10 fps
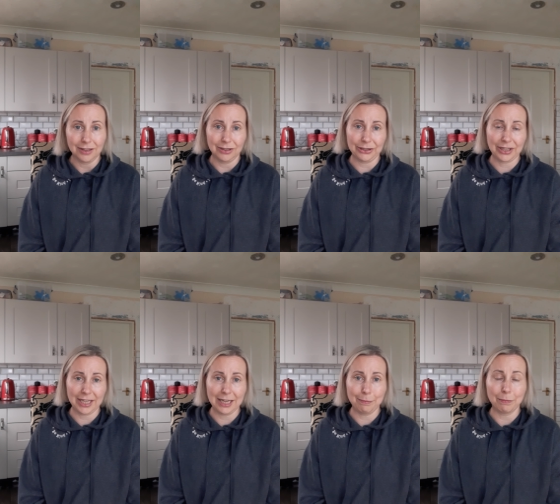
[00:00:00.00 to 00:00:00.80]

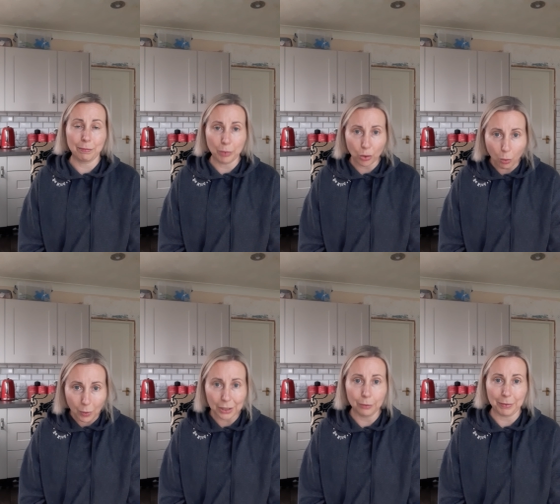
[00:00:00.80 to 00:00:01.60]
okay? But there
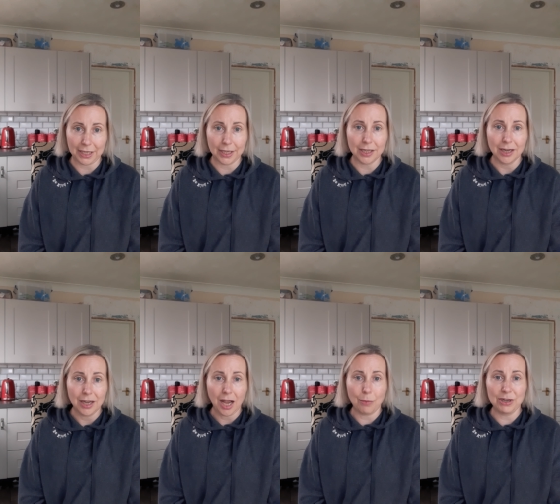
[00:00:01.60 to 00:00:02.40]
will be.
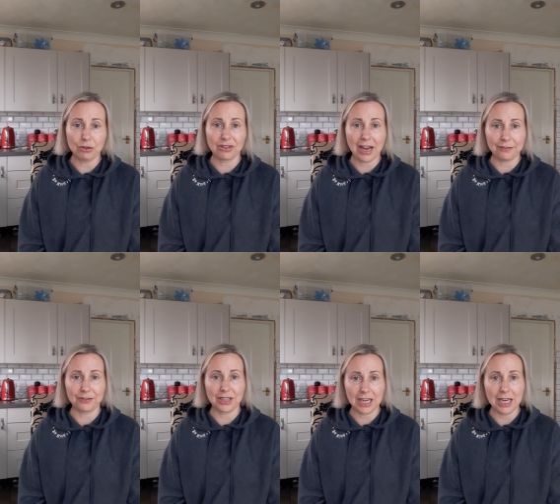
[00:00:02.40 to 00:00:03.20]
And we just have
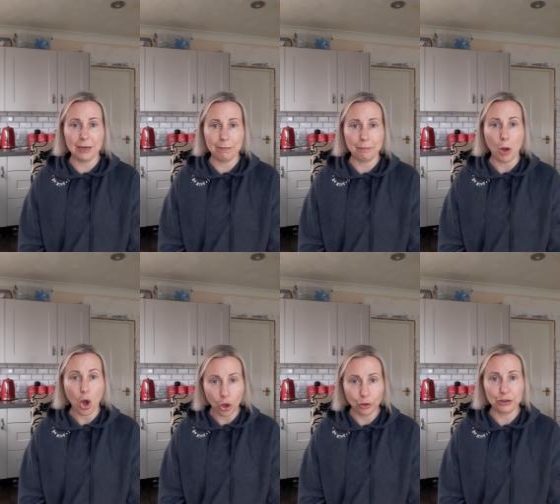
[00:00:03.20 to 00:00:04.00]
to keep
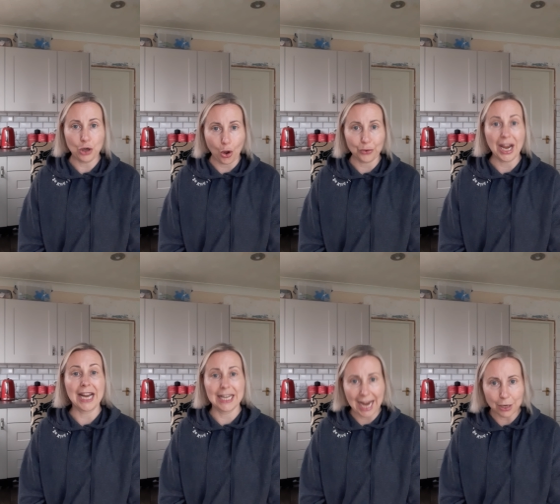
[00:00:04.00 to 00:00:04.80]
holding on
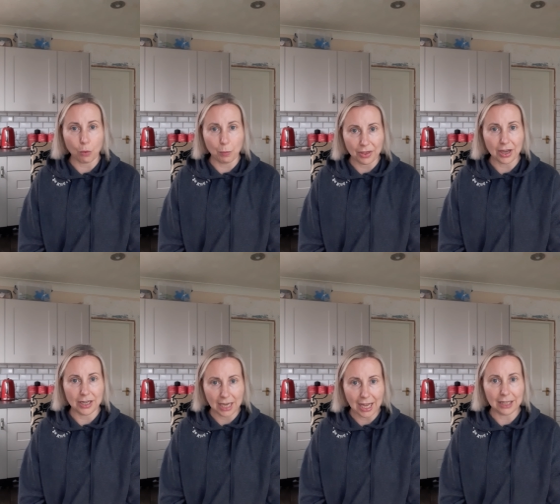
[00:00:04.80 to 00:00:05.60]
and getting on with
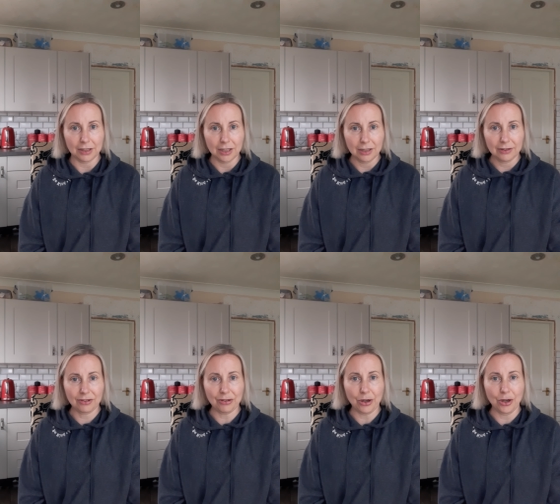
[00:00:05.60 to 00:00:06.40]
it, yeah?
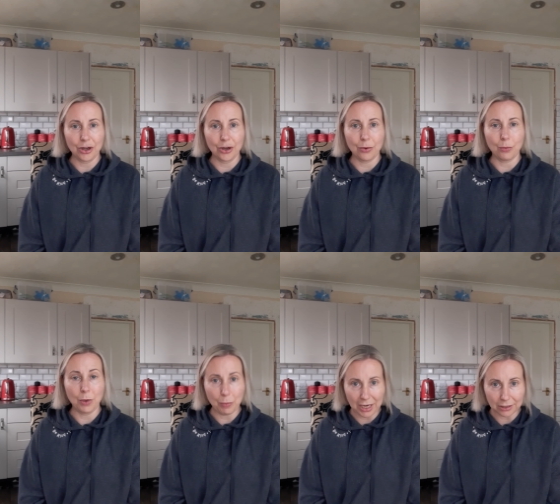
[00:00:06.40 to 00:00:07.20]
So
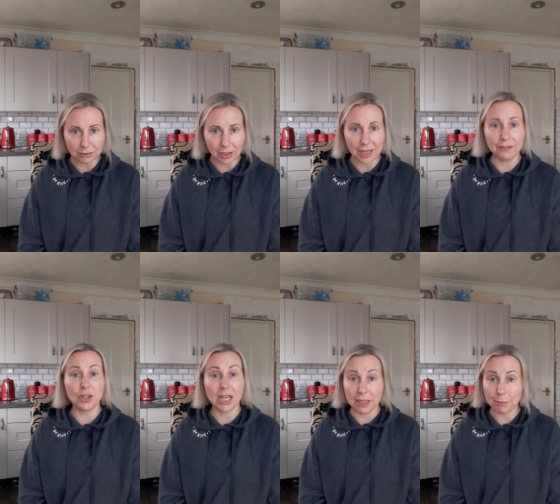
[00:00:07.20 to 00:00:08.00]
we will. And if
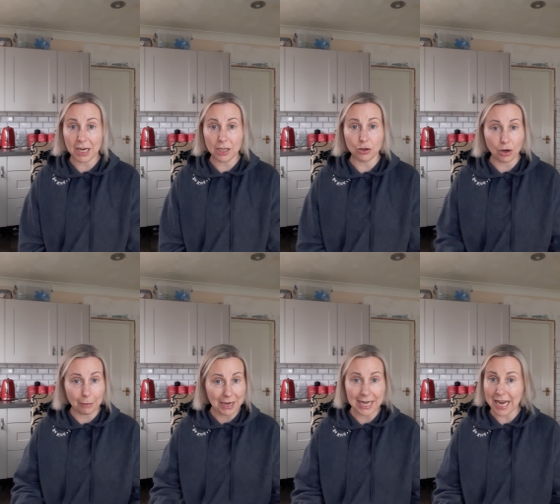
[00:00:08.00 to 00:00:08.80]
you need me,
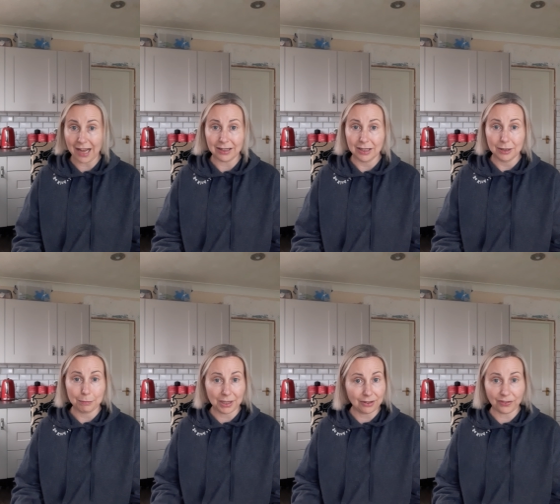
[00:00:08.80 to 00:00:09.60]
I'm here.
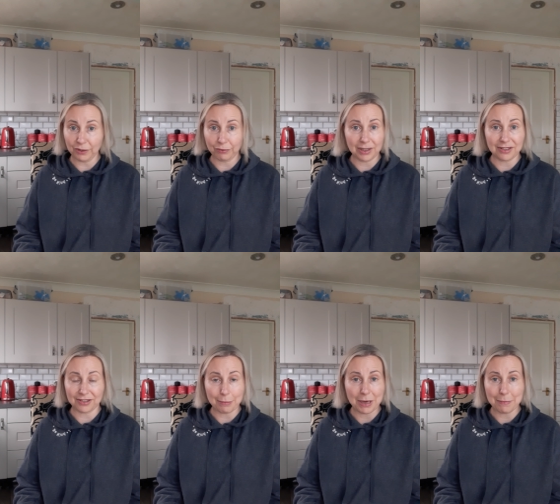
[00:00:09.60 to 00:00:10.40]
Please feel free to
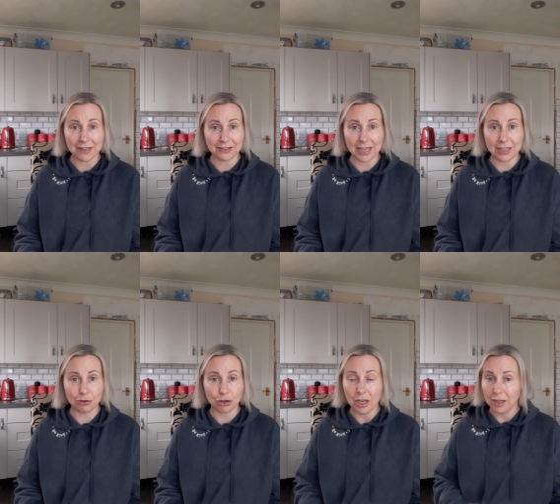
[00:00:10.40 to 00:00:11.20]
send me a message,